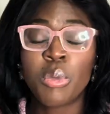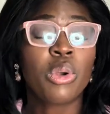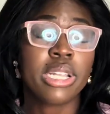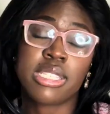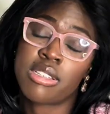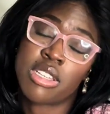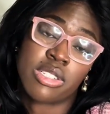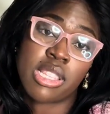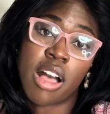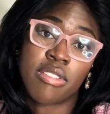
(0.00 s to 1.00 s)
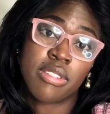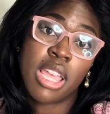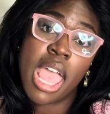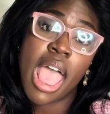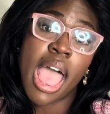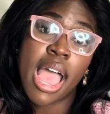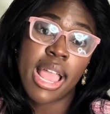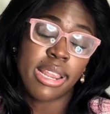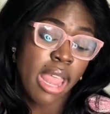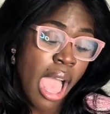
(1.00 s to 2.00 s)
Pour into yourself.
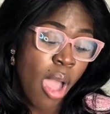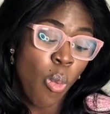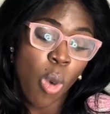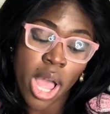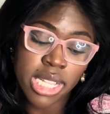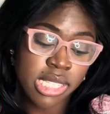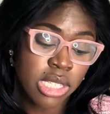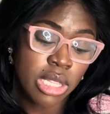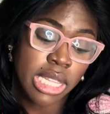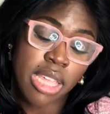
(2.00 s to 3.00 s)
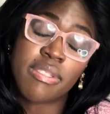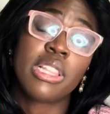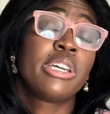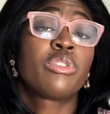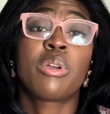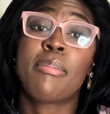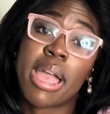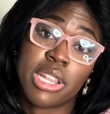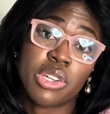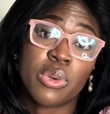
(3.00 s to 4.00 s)
And I want to leave a little
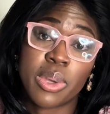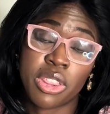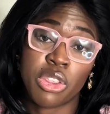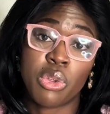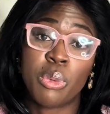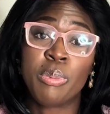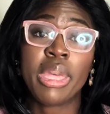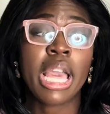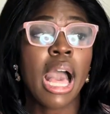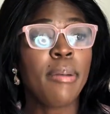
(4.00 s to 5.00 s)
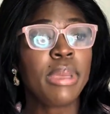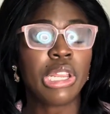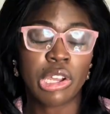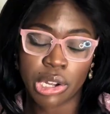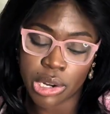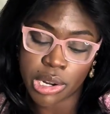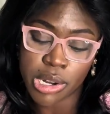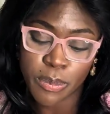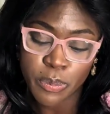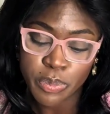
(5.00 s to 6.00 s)
reminder with you. Becoming
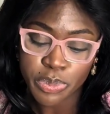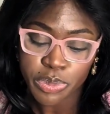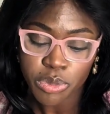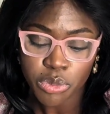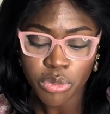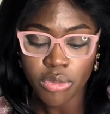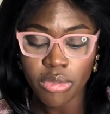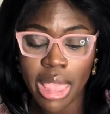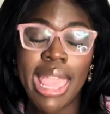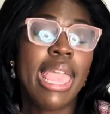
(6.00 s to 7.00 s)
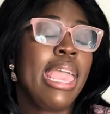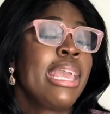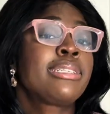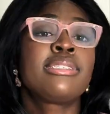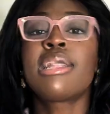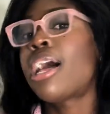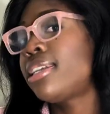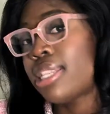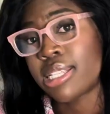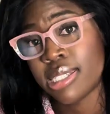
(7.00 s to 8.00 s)
her, it's not
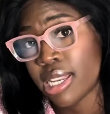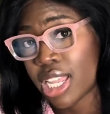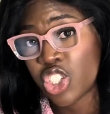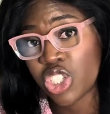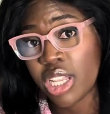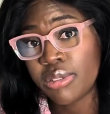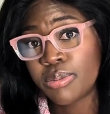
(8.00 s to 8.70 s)
a destination.